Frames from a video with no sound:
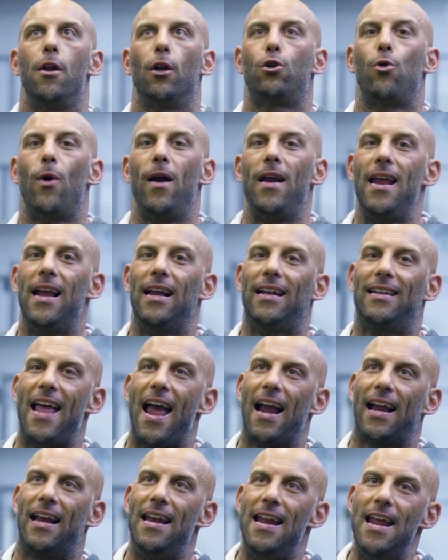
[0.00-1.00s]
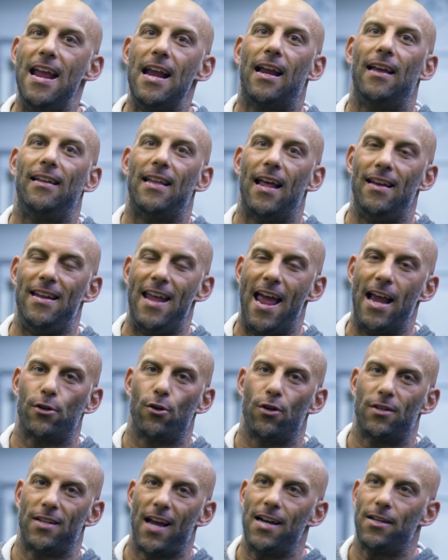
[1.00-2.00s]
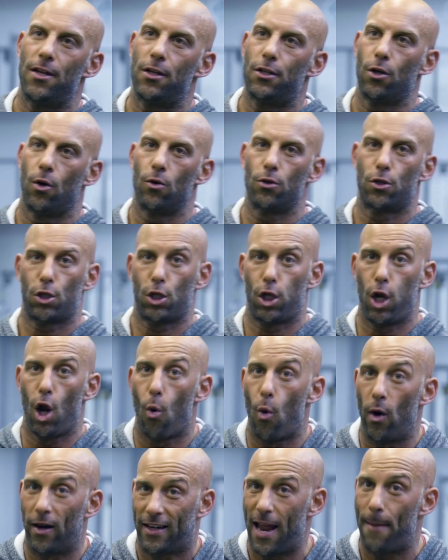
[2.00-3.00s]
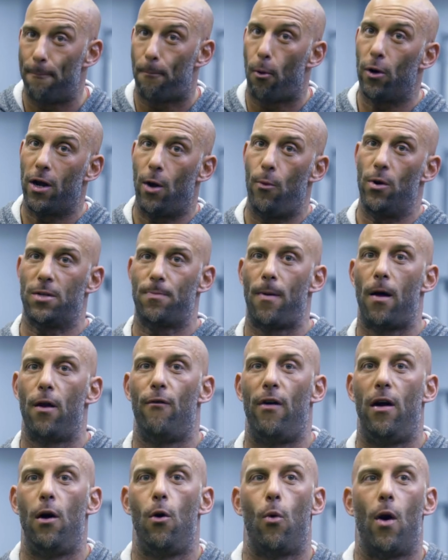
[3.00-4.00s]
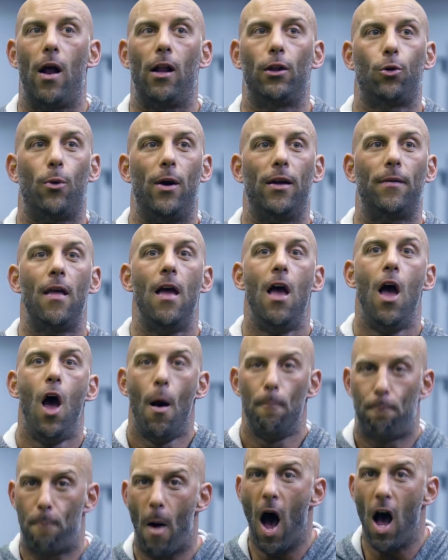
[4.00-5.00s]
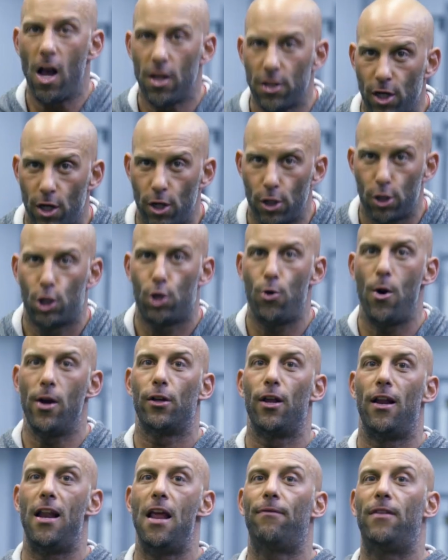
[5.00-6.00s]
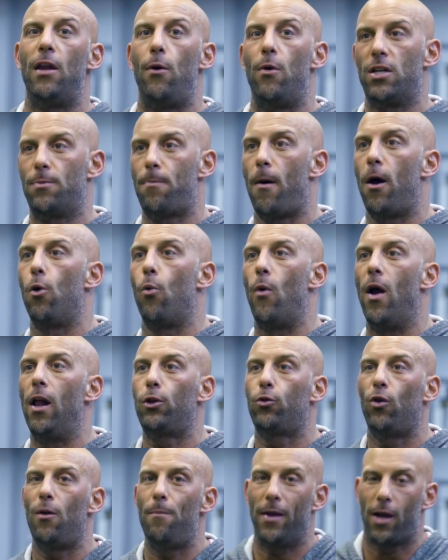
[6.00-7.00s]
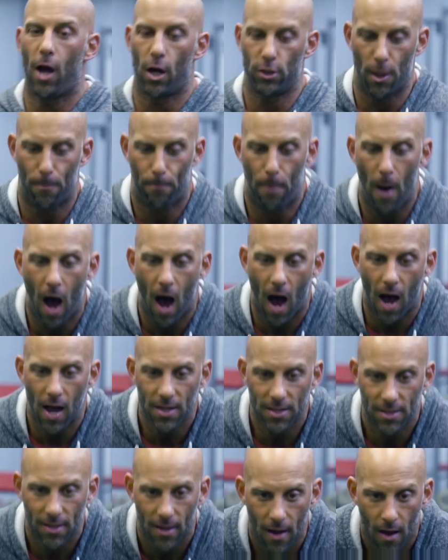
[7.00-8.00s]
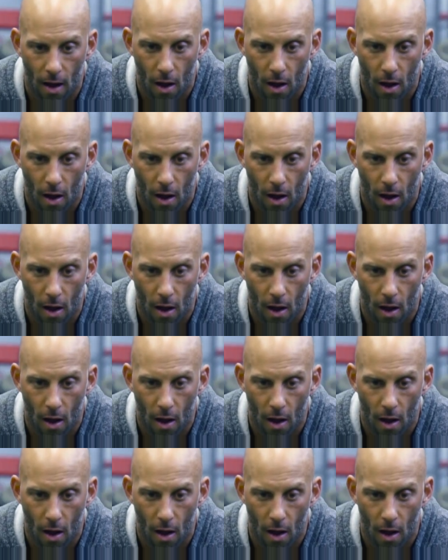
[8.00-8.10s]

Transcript: the training technique, then the exercises, so slower tempo, they respond very well to it. Pauses during the lift, they respond well to it because a pause